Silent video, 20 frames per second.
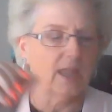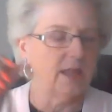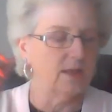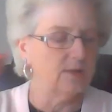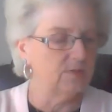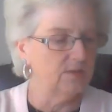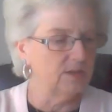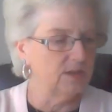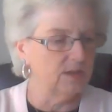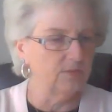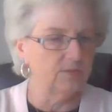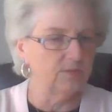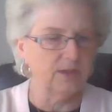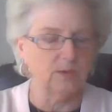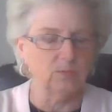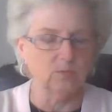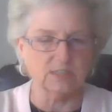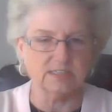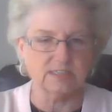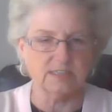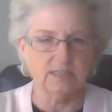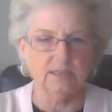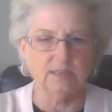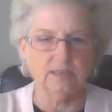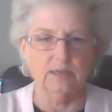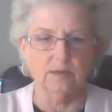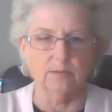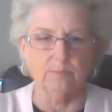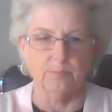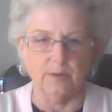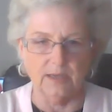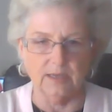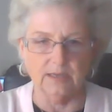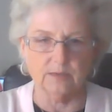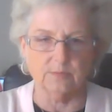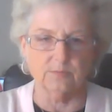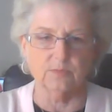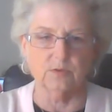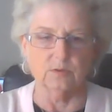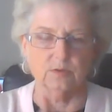and then they will send in a
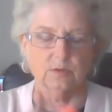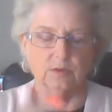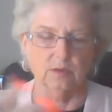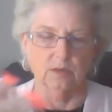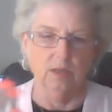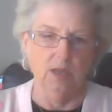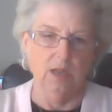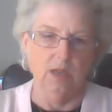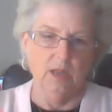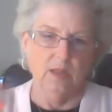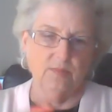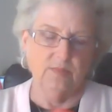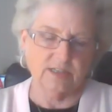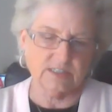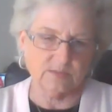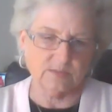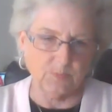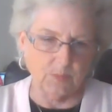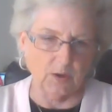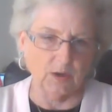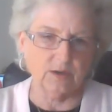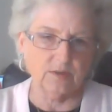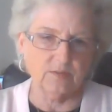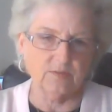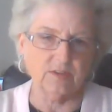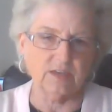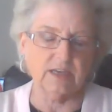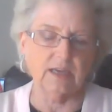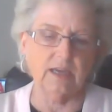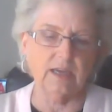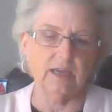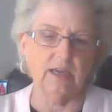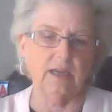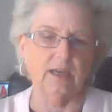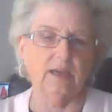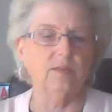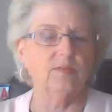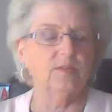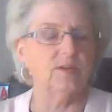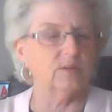bottom girl that's part of the
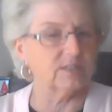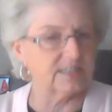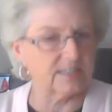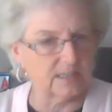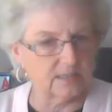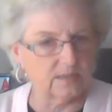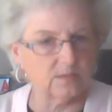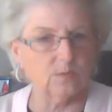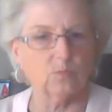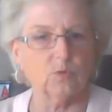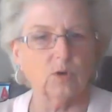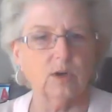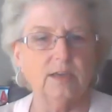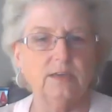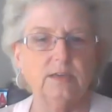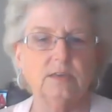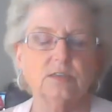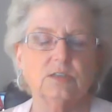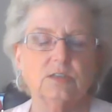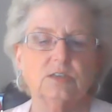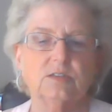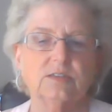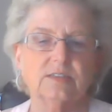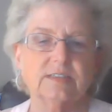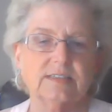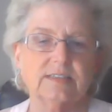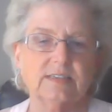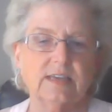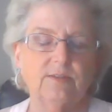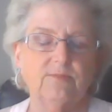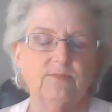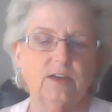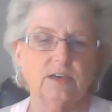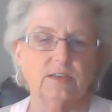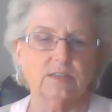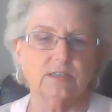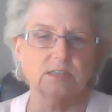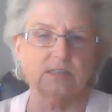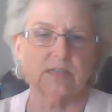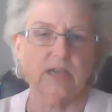gang, and they'll send them right into the safe
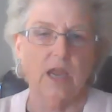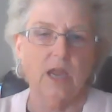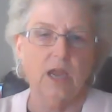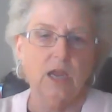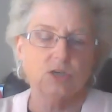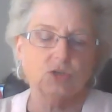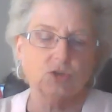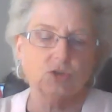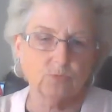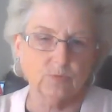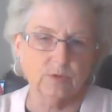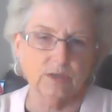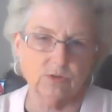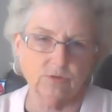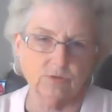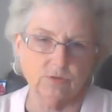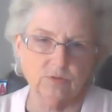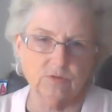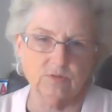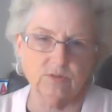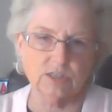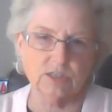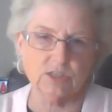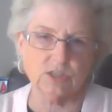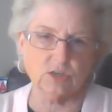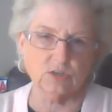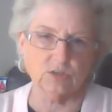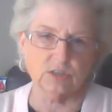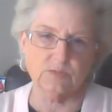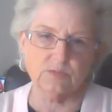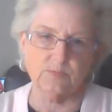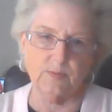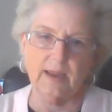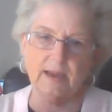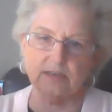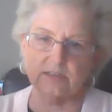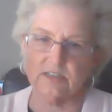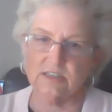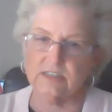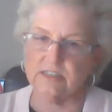houses to recruit these girls
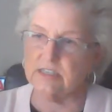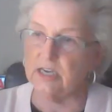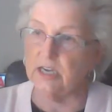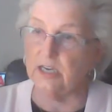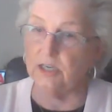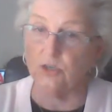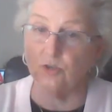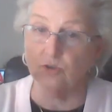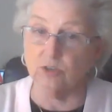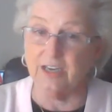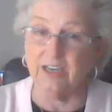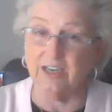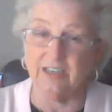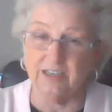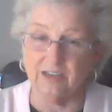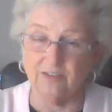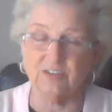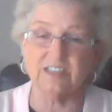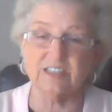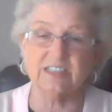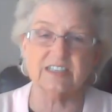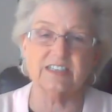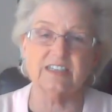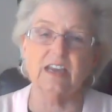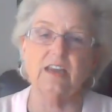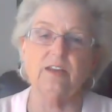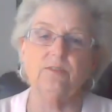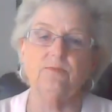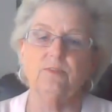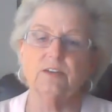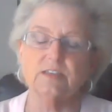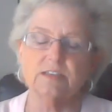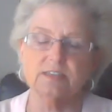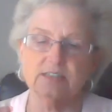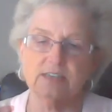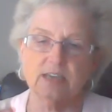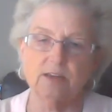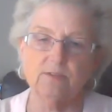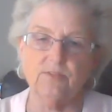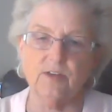back to say, you're not even safe in a
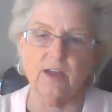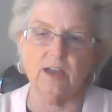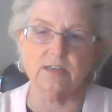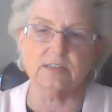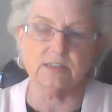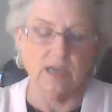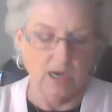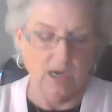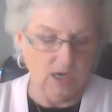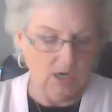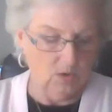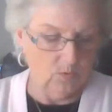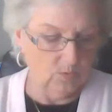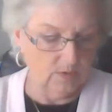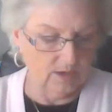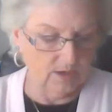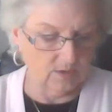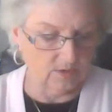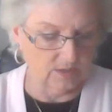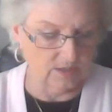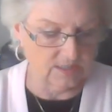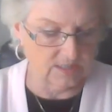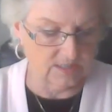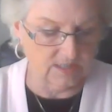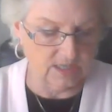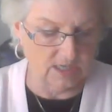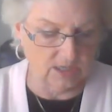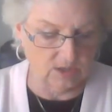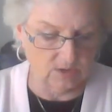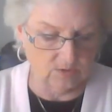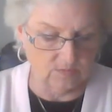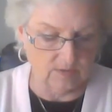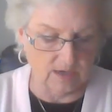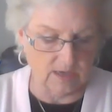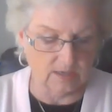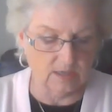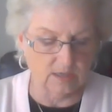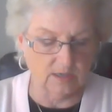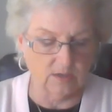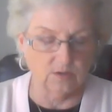safe house. We are going to take you
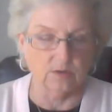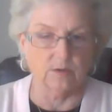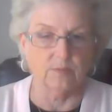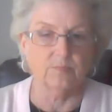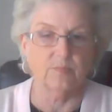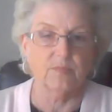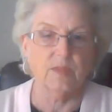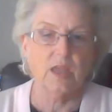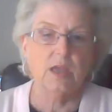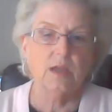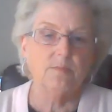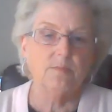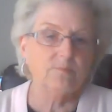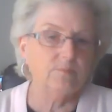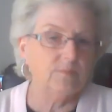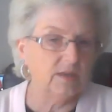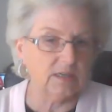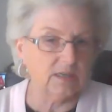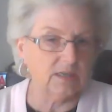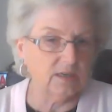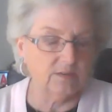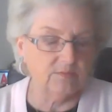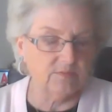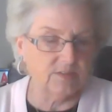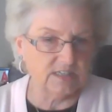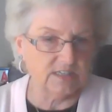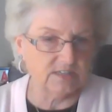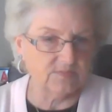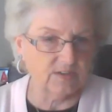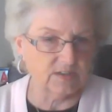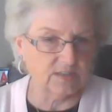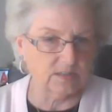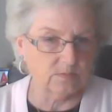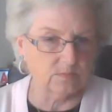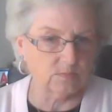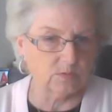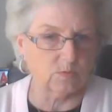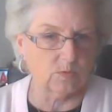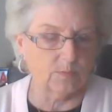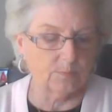out here. Many of these
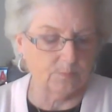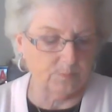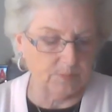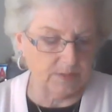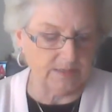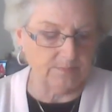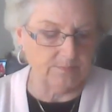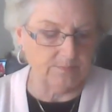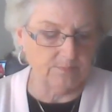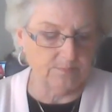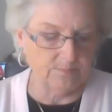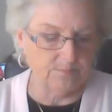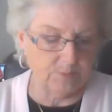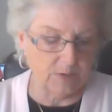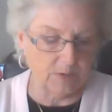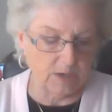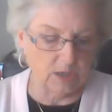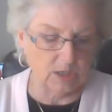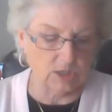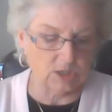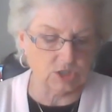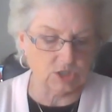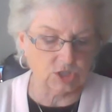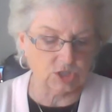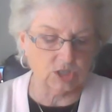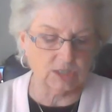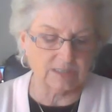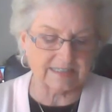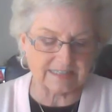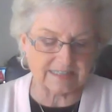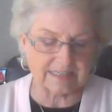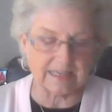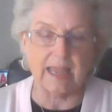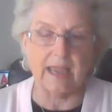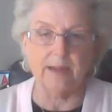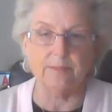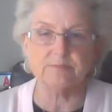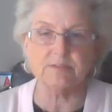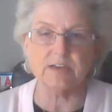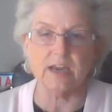victims were beaten, punched,
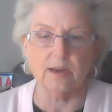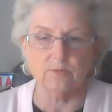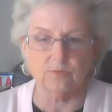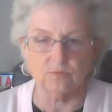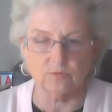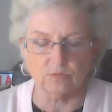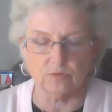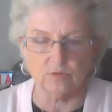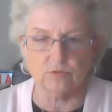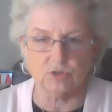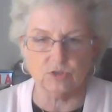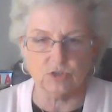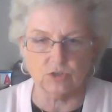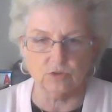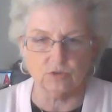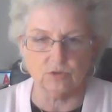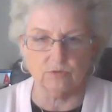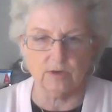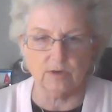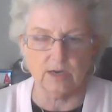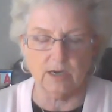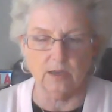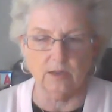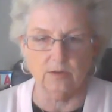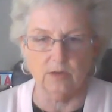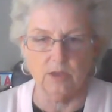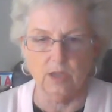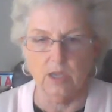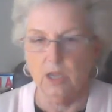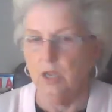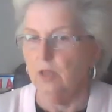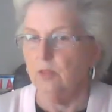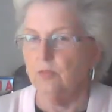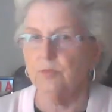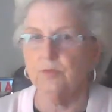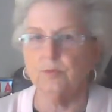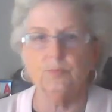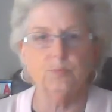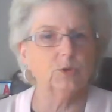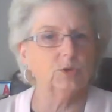slapped, and thrown to the ground.
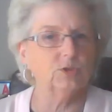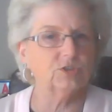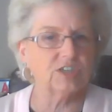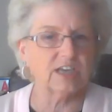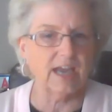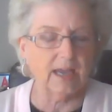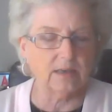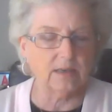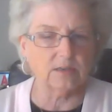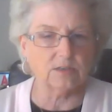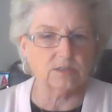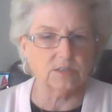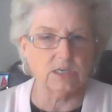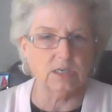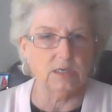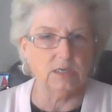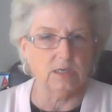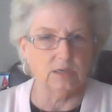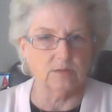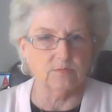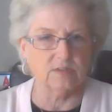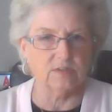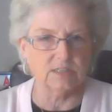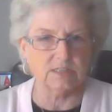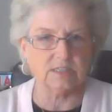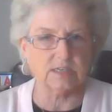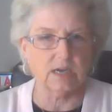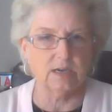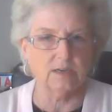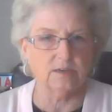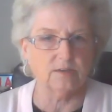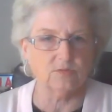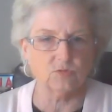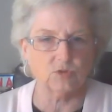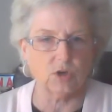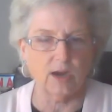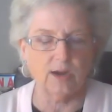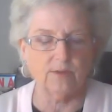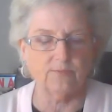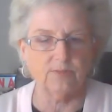The brutality in this kind of
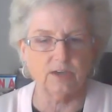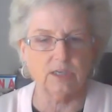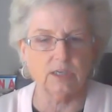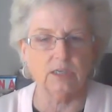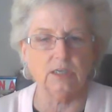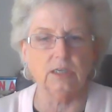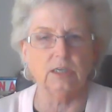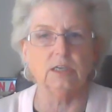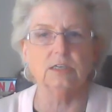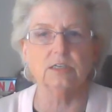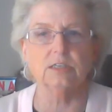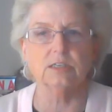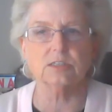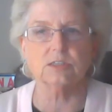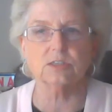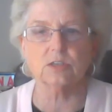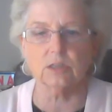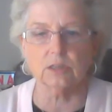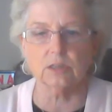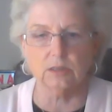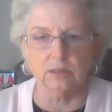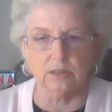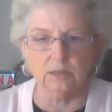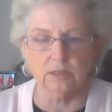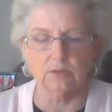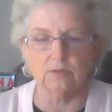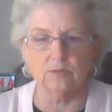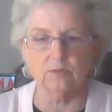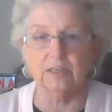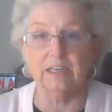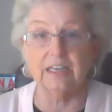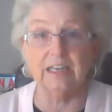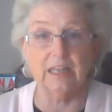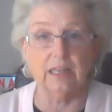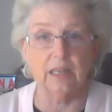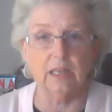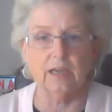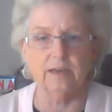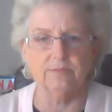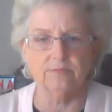trafficking is literally
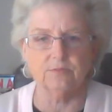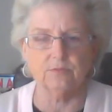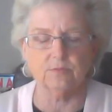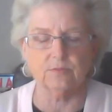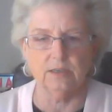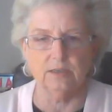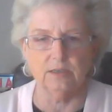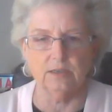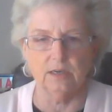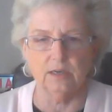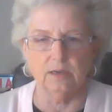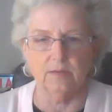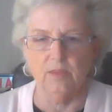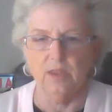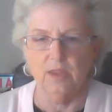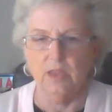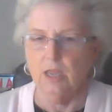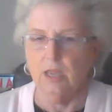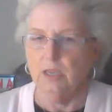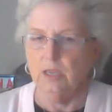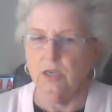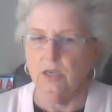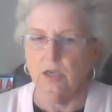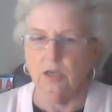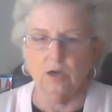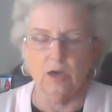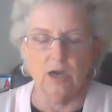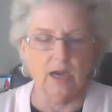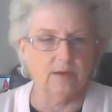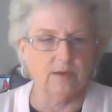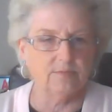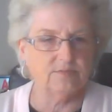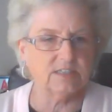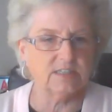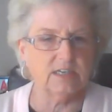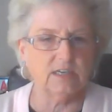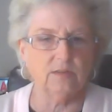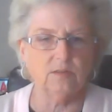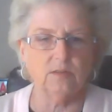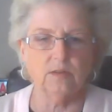life-threatening. I've
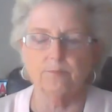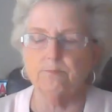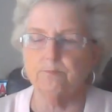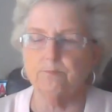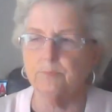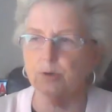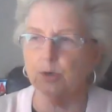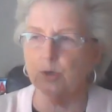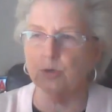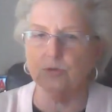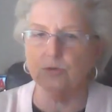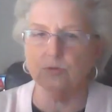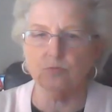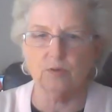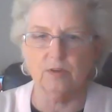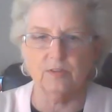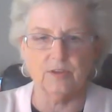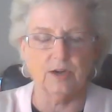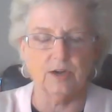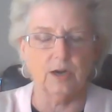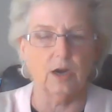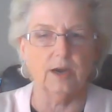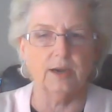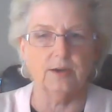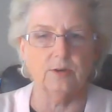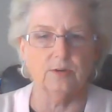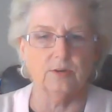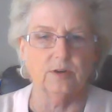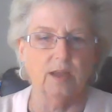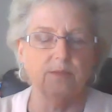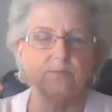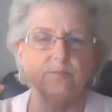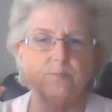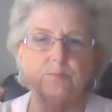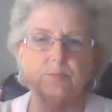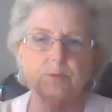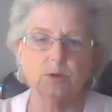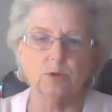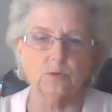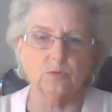seen them burned with an iron. I've
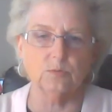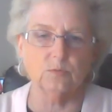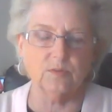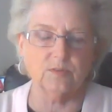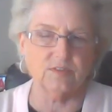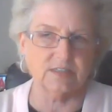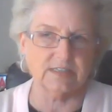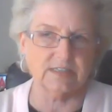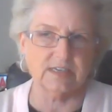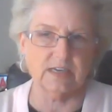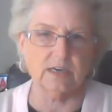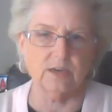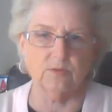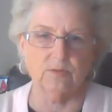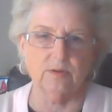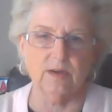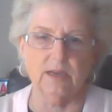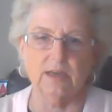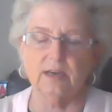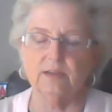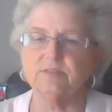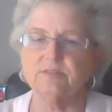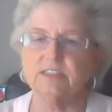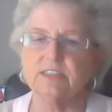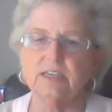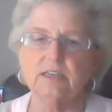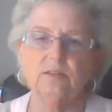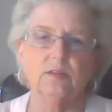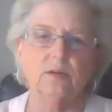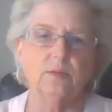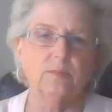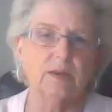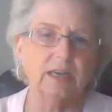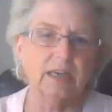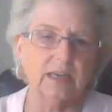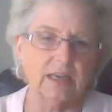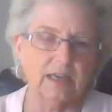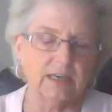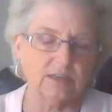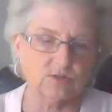burned with a cigarette. I've seen them
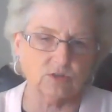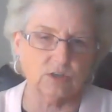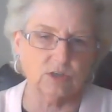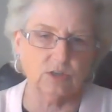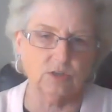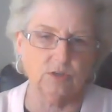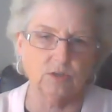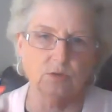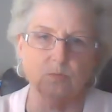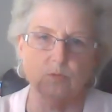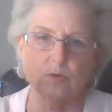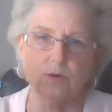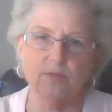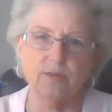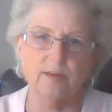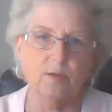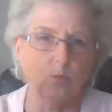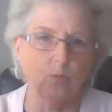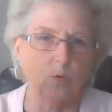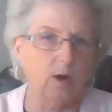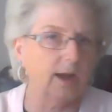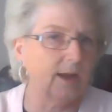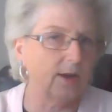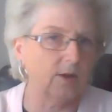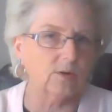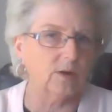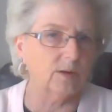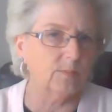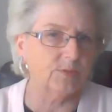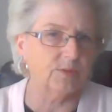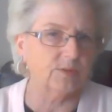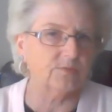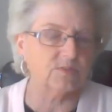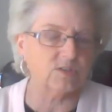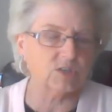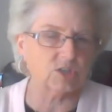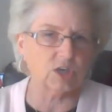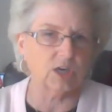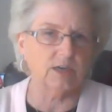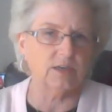electrocuted where they wire up the
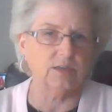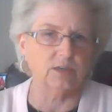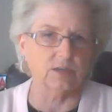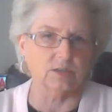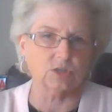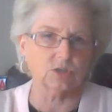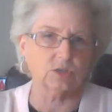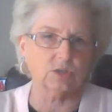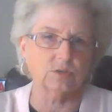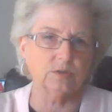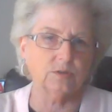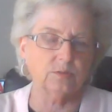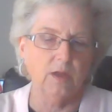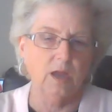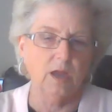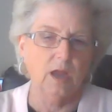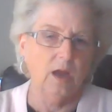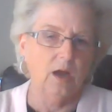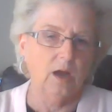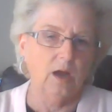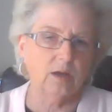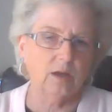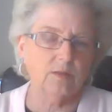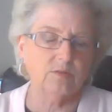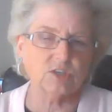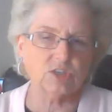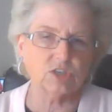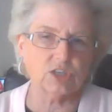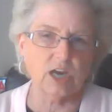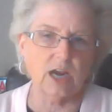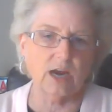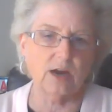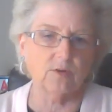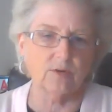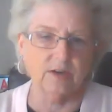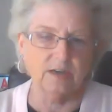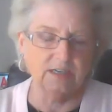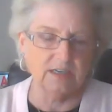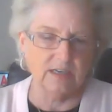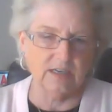vagina, turn them on the
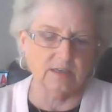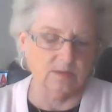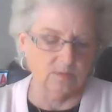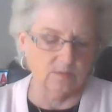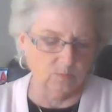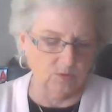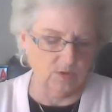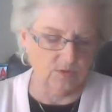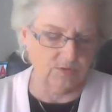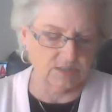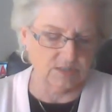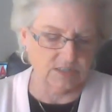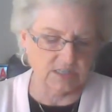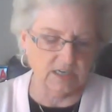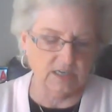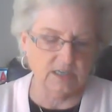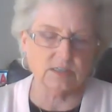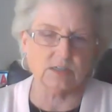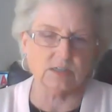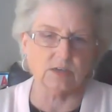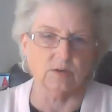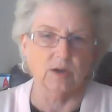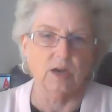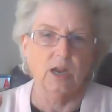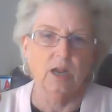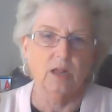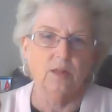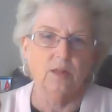shower, and hit them with a taser.